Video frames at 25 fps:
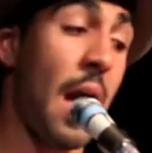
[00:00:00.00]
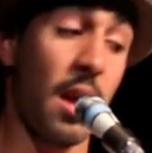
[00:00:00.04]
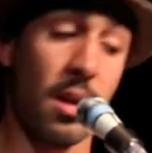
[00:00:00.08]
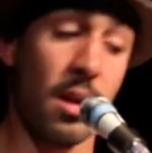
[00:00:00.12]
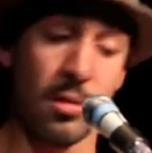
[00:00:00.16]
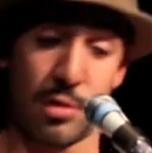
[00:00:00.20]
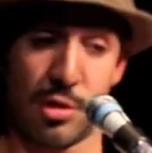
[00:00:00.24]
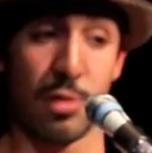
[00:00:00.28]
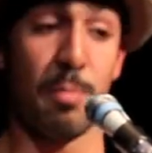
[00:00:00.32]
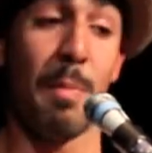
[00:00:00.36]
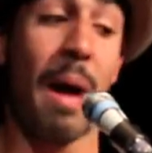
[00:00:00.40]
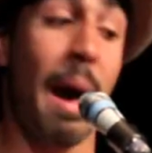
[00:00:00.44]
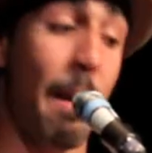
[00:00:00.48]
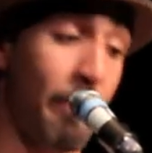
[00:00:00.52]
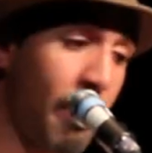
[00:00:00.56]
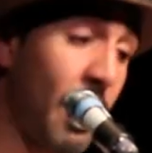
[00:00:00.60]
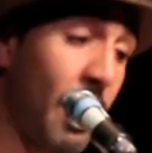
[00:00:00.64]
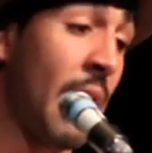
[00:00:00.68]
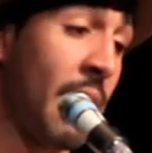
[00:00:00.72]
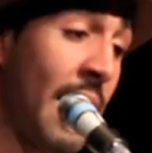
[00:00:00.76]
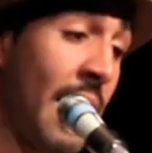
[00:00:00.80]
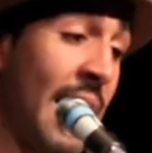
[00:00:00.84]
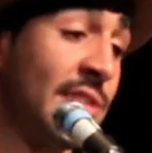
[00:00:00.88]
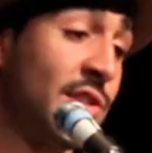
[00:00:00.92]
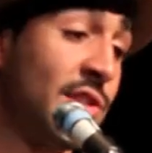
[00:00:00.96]
And so my
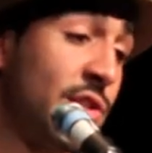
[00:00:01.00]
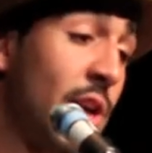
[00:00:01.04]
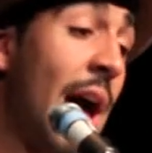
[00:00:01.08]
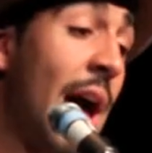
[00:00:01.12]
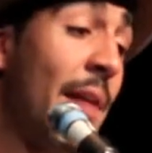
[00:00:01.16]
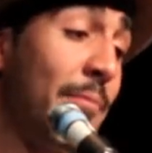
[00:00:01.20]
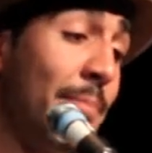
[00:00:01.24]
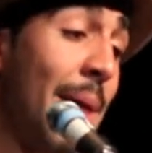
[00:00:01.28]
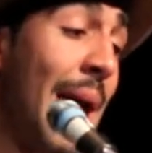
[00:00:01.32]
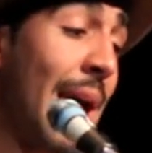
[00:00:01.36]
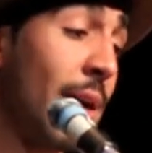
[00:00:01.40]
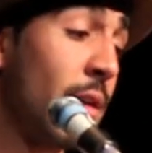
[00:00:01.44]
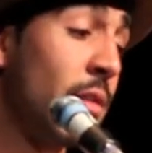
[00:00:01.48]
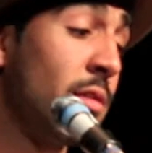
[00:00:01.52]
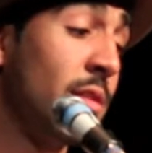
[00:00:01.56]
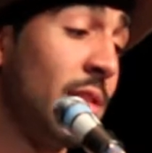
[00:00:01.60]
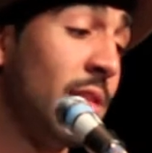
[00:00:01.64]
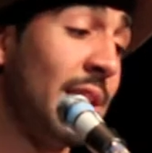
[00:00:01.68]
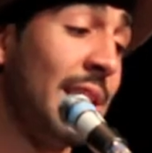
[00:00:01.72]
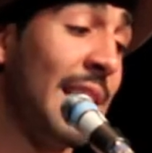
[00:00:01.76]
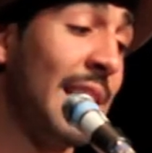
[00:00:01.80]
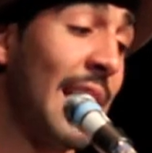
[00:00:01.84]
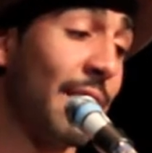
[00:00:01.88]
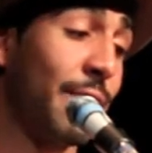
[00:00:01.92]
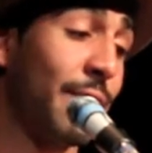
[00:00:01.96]
brown ass drive back onto
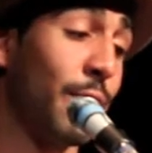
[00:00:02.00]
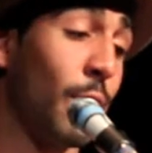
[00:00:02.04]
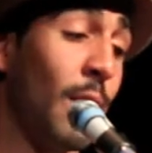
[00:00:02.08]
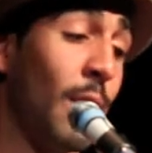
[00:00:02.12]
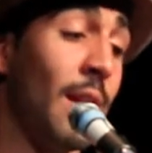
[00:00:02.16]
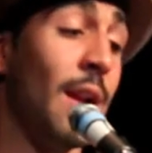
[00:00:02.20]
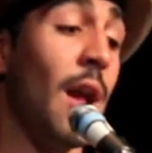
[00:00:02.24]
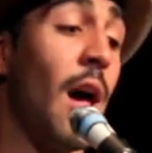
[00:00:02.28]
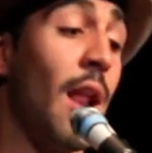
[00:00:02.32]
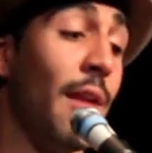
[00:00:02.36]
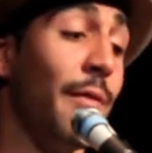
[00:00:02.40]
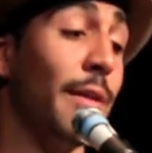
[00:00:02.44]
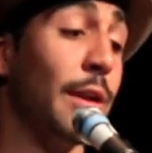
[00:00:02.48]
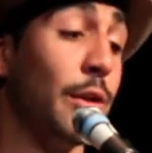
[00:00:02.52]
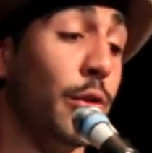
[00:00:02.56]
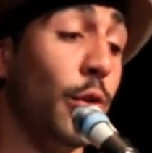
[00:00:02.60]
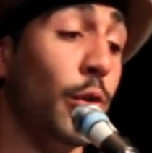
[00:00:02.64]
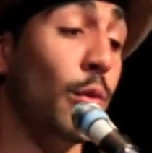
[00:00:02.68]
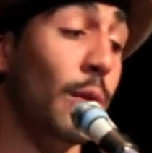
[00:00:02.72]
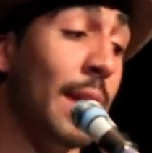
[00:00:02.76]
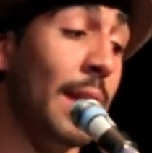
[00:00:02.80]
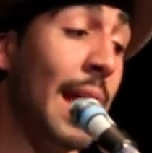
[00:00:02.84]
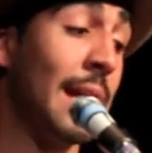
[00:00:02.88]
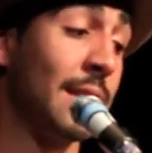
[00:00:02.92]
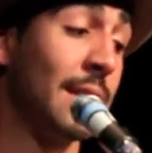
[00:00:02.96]
the dance floor, and all of the
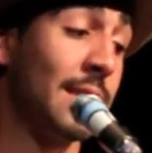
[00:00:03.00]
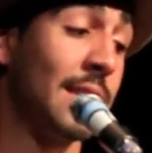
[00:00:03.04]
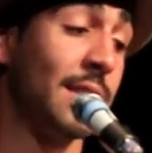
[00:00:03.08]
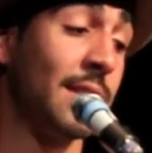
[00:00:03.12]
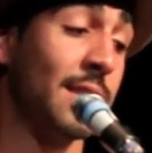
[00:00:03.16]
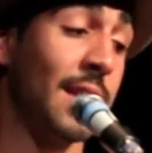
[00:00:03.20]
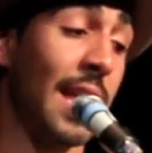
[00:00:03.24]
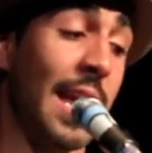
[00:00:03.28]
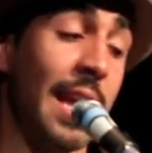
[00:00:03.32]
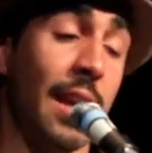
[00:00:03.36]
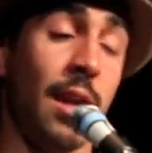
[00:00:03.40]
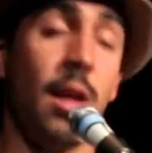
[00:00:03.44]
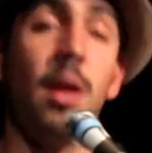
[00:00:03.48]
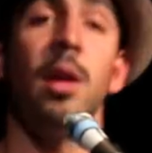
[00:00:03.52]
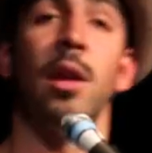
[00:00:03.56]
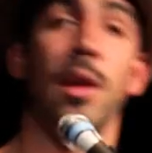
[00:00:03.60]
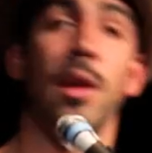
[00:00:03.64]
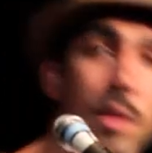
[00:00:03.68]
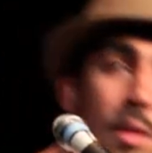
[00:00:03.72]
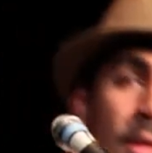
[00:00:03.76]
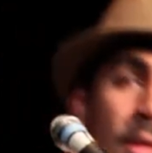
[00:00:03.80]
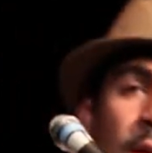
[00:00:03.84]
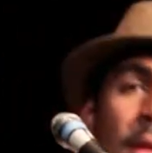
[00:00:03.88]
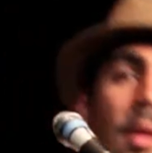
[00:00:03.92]
two dances later,